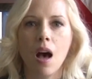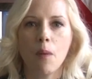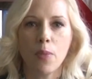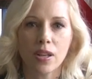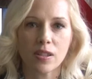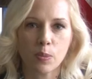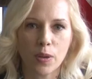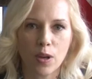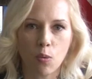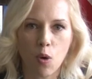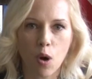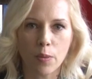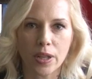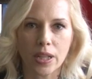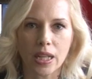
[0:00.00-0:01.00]
must be a
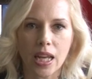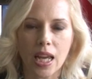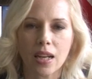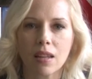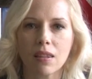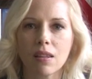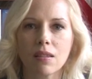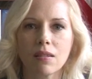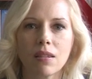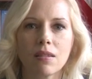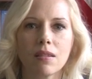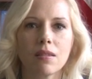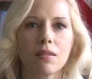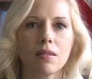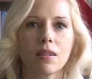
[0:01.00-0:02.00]
woman. And I think
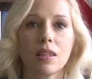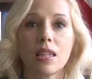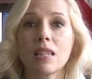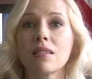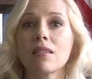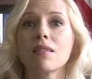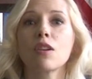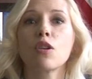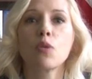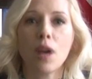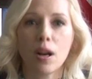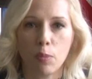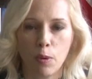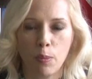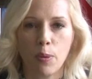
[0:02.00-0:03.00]
that this is
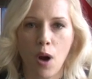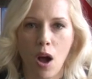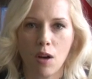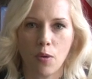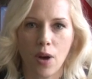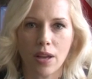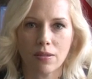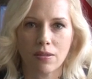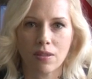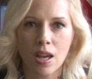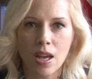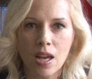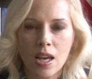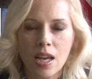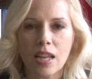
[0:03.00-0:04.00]
incredible progress.
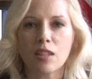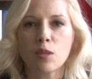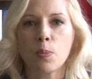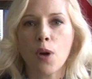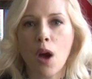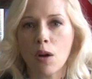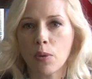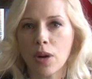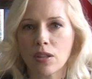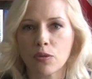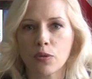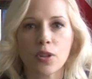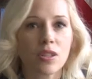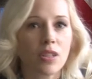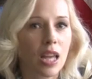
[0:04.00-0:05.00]
It's progress,
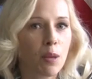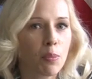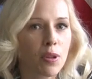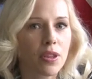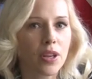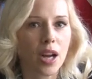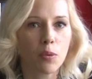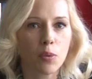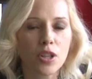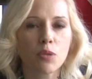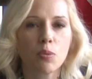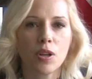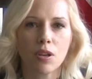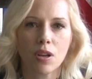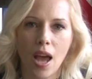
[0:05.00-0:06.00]
for example, that I
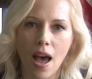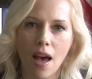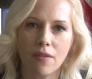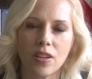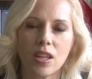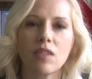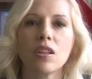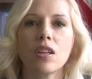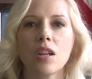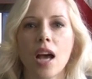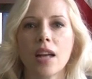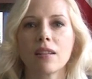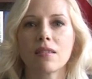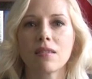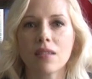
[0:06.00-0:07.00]
wish we could have in the
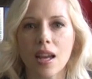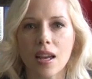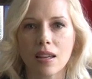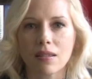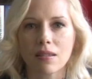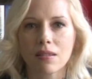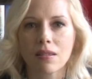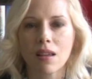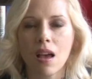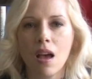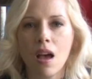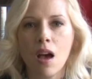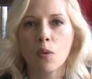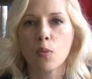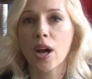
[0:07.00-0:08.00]
United States.
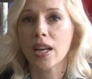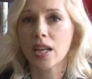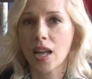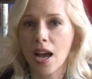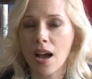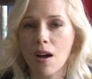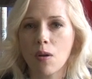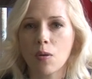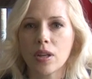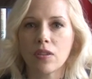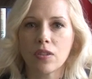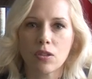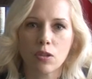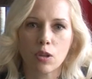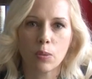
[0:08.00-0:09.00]
Right now,
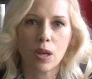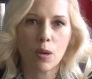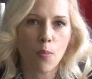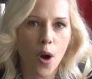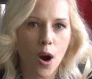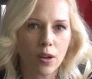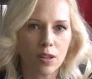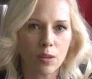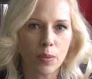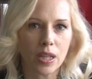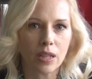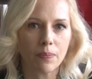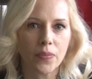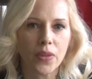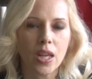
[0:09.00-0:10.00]
in the Serbian
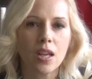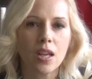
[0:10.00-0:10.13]
parliament,